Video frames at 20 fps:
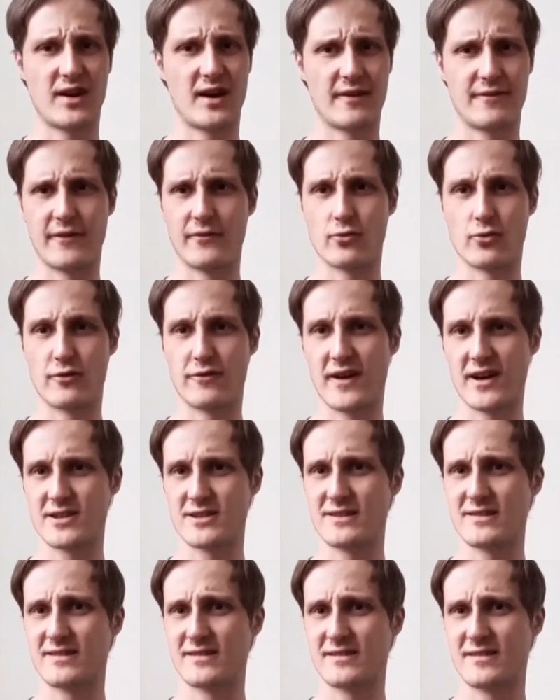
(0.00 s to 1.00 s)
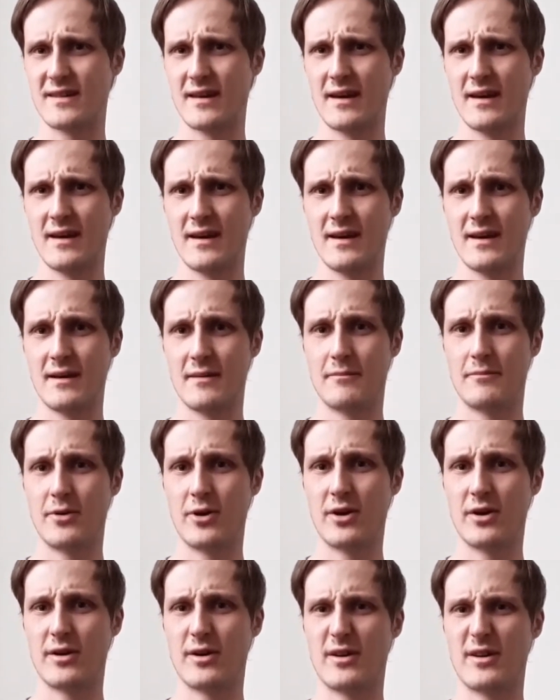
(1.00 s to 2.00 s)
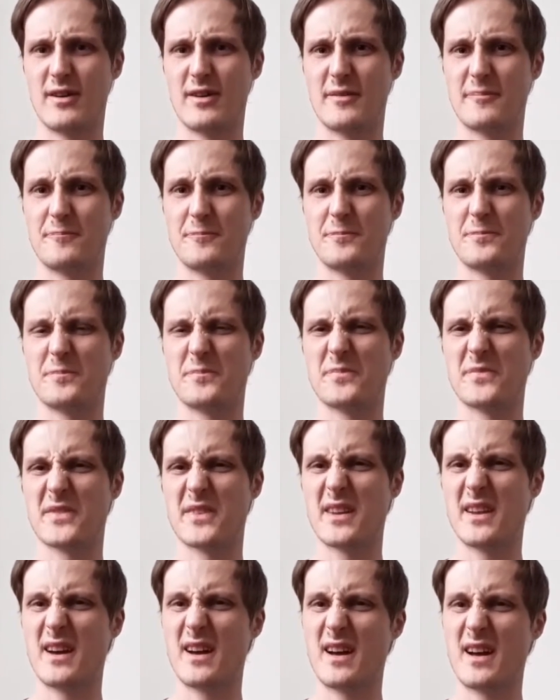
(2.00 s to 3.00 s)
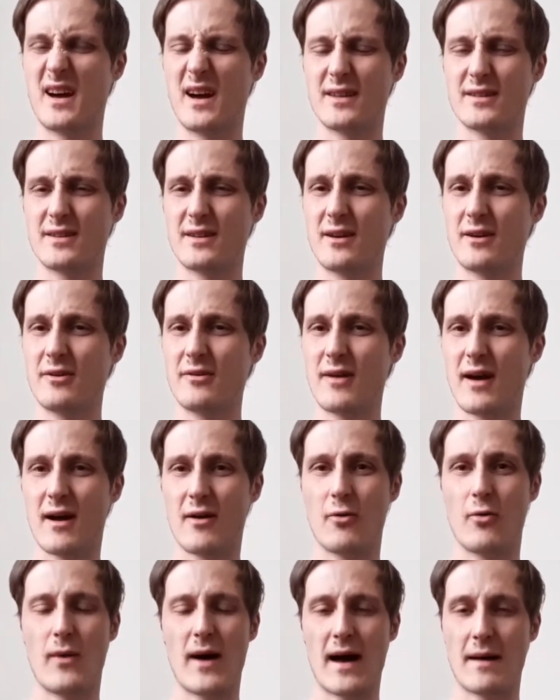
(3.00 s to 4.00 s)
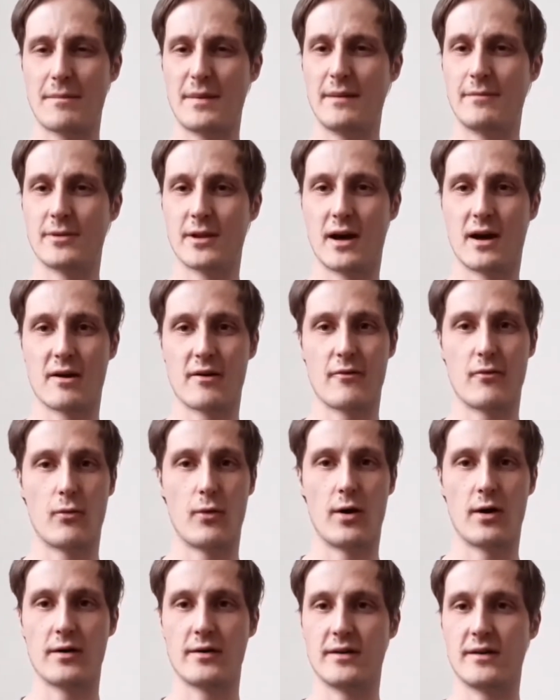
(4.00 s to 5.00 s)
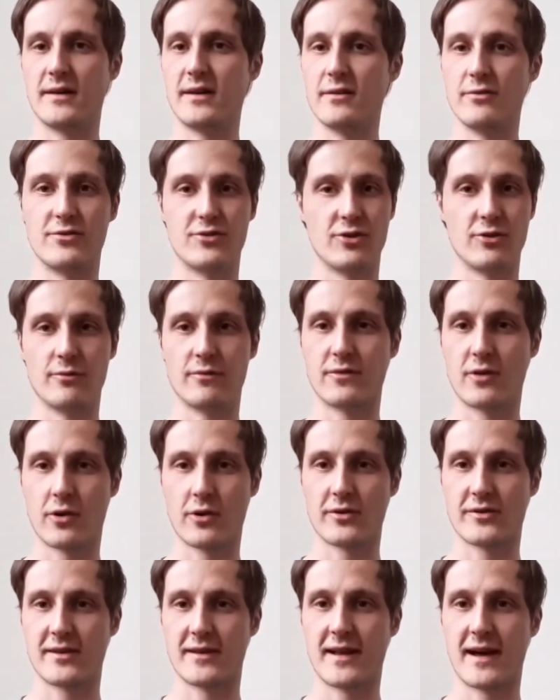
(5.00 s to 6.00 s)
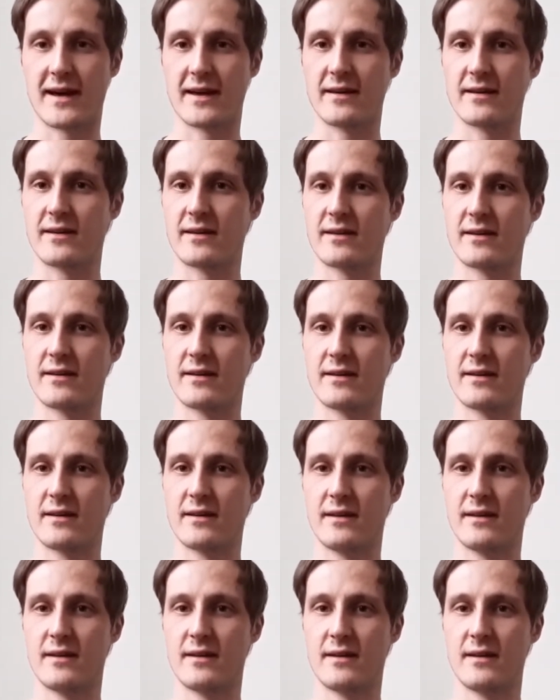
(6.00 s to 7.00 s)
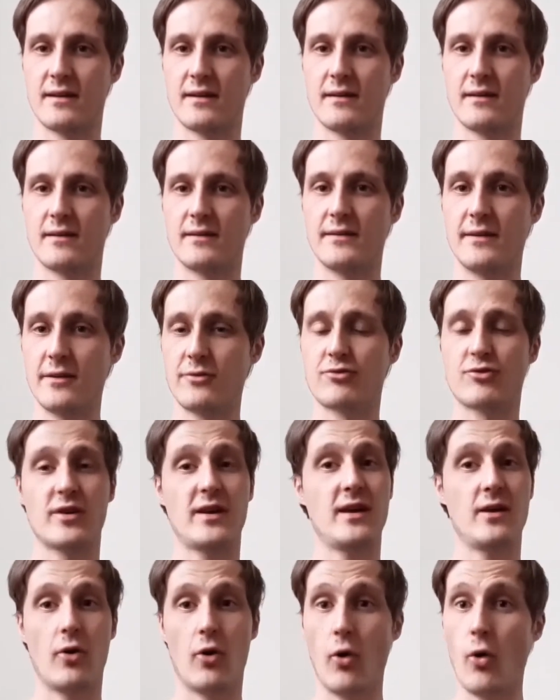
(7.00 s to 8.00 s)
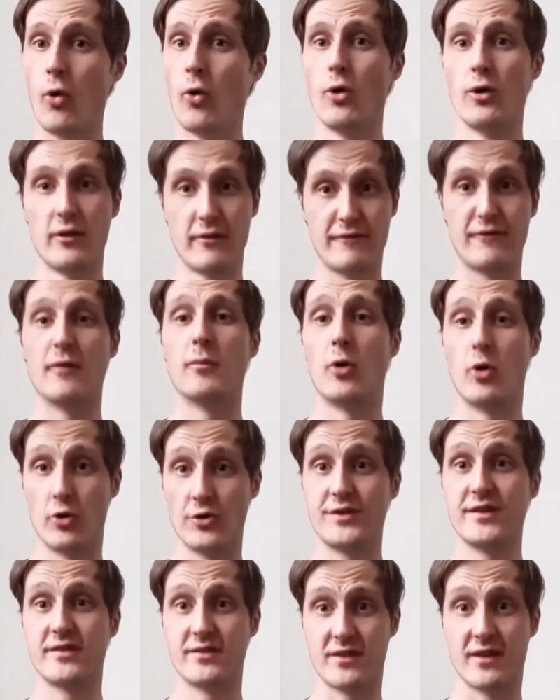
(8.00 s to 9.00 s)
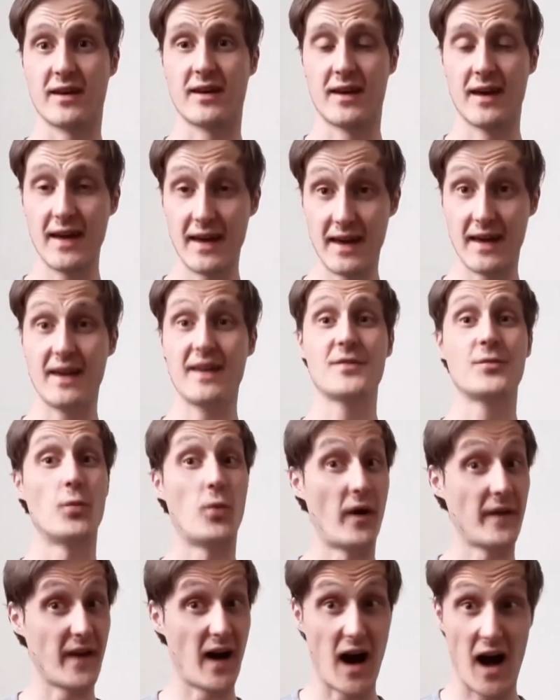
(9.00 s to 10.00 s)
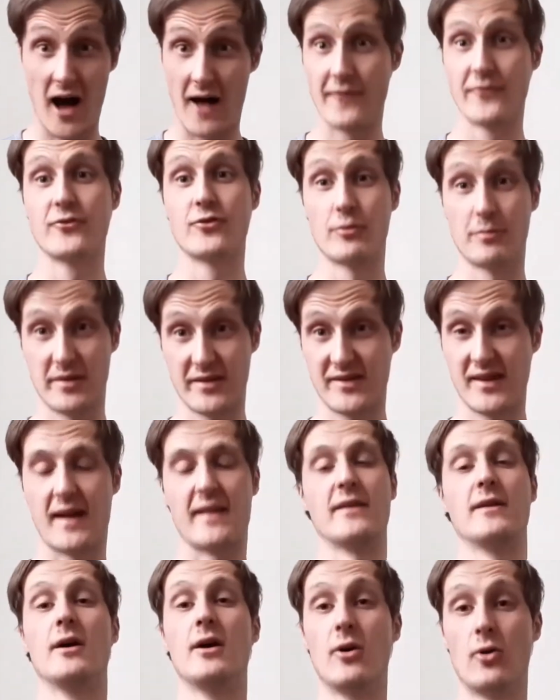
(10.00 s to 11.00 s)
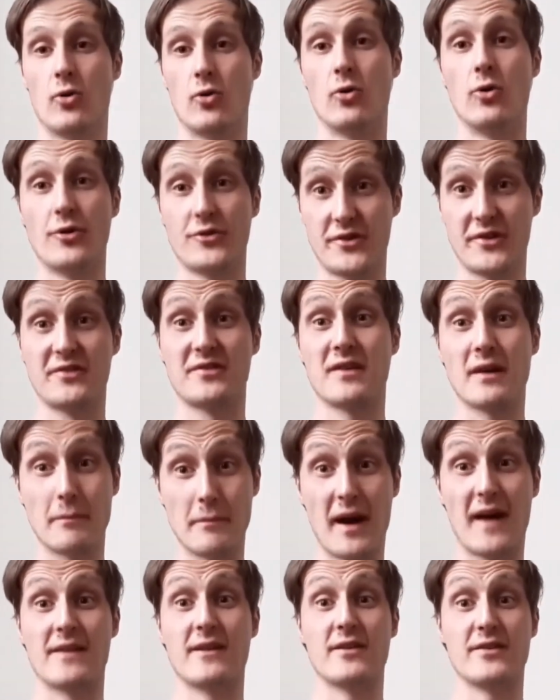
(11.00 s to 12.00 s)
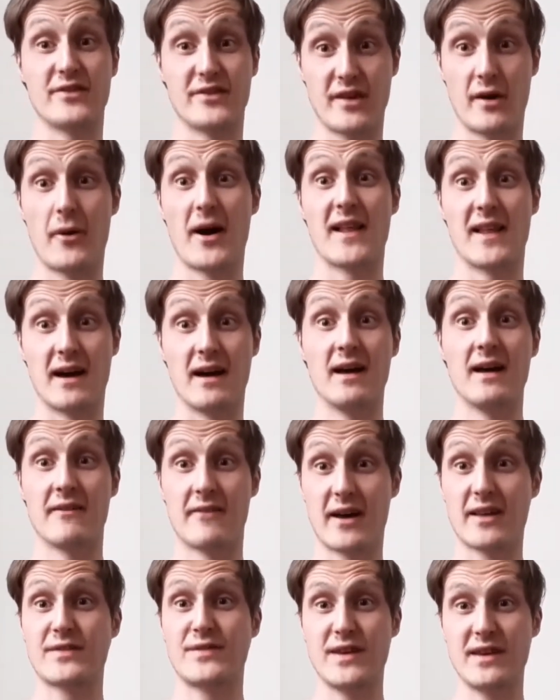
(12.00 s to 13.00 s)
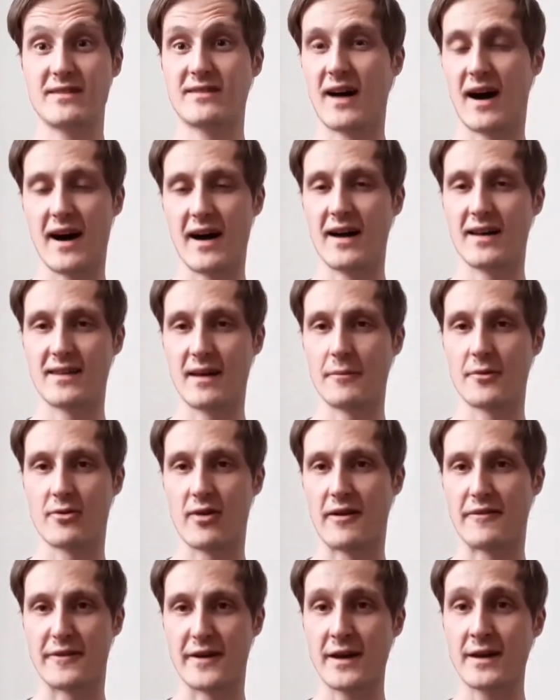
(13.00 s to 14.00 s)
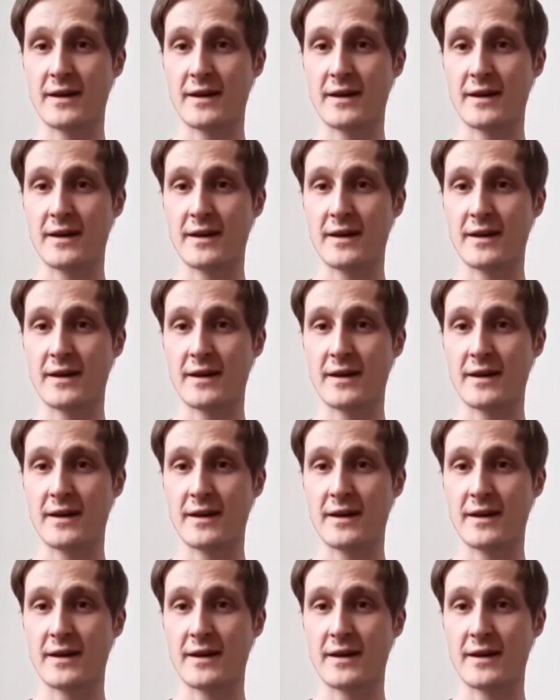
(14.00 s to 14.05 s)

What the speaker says: I think we're all fascists, but I don't know how aware people are of what YouTube vloggers are like. Literally all of them autistic. It is 100% autistic men and Zoella. That's the entire demographic.